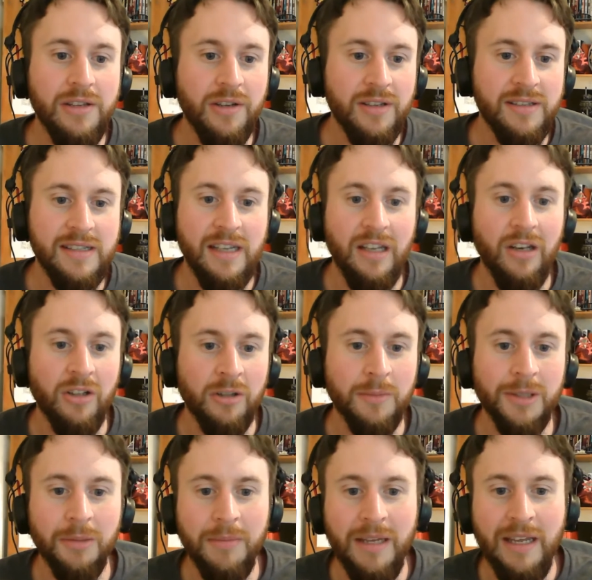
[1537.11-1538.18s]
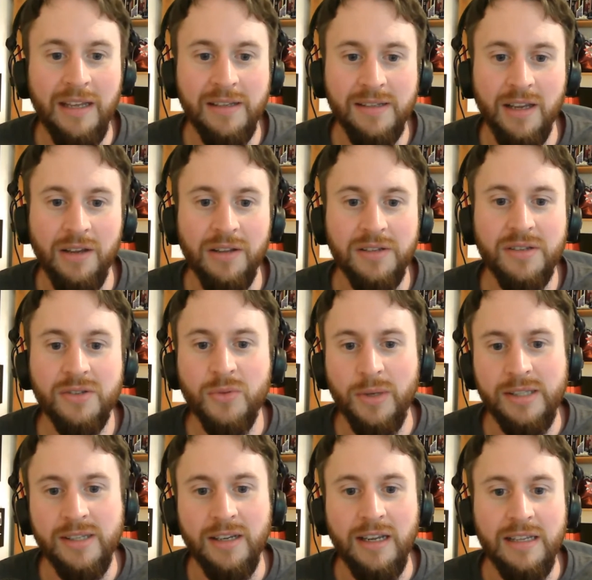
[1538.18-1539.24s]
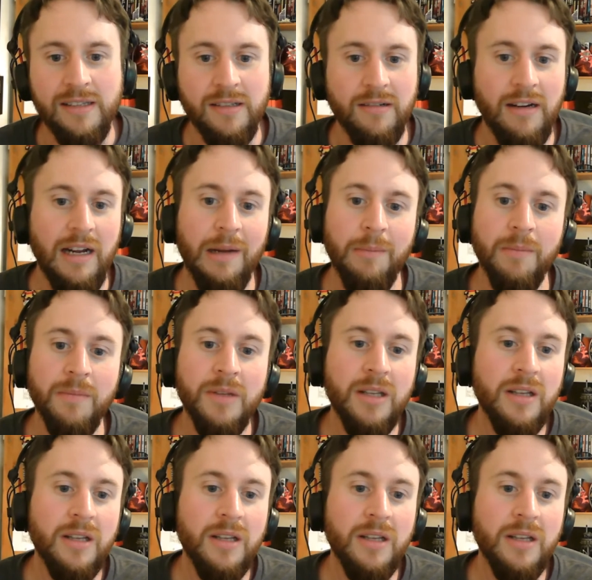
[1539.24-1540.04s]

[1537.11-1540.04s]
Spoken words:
You can see it along the bottom here. So it's Twitter, Instagram,